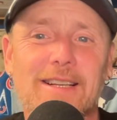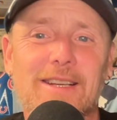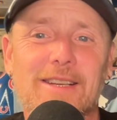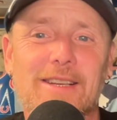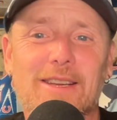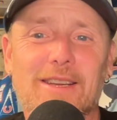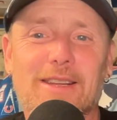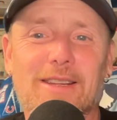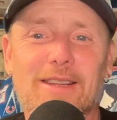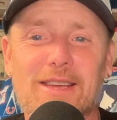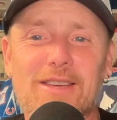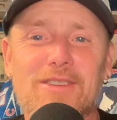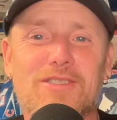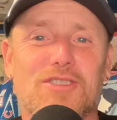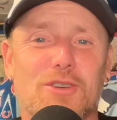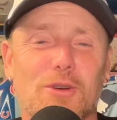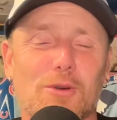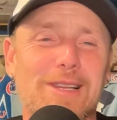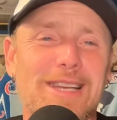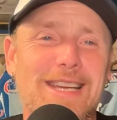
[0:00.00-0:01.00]
He's
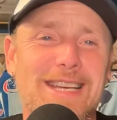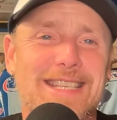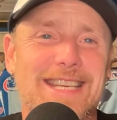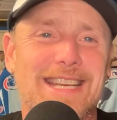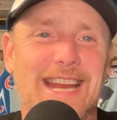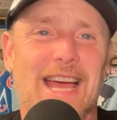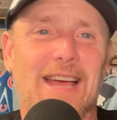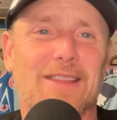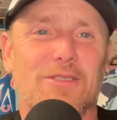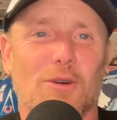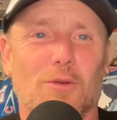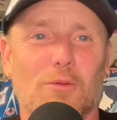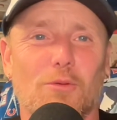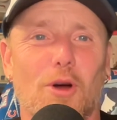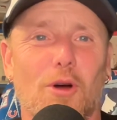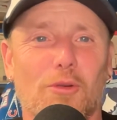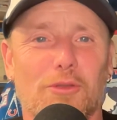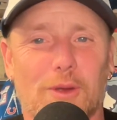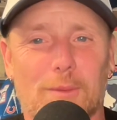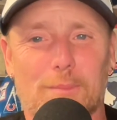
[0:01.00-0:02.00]
Julius and Ethel
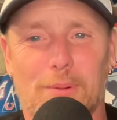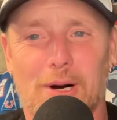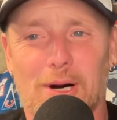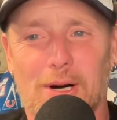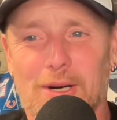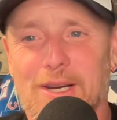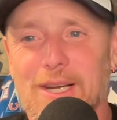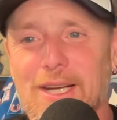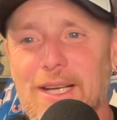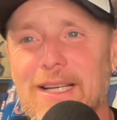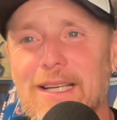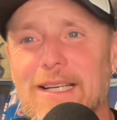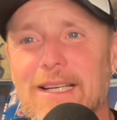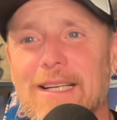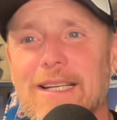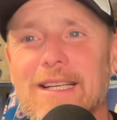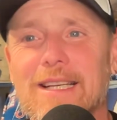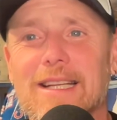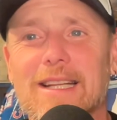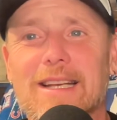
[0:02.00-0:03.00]
Rosenberg,
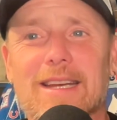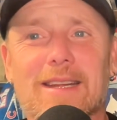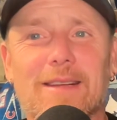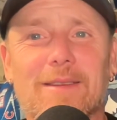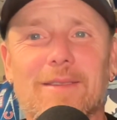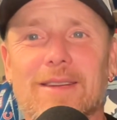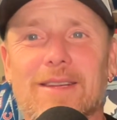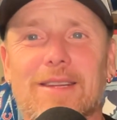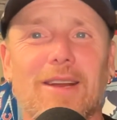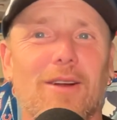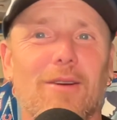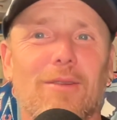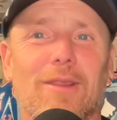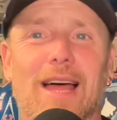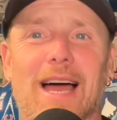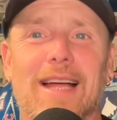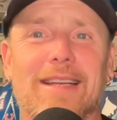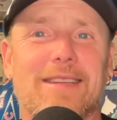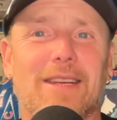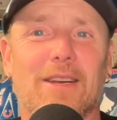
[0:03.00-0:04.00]

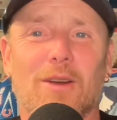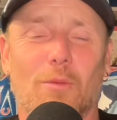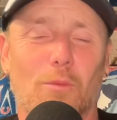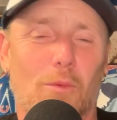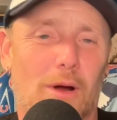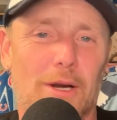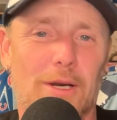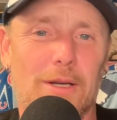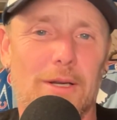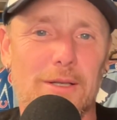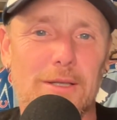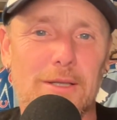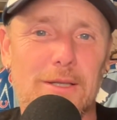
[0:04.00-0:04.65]
locked into one.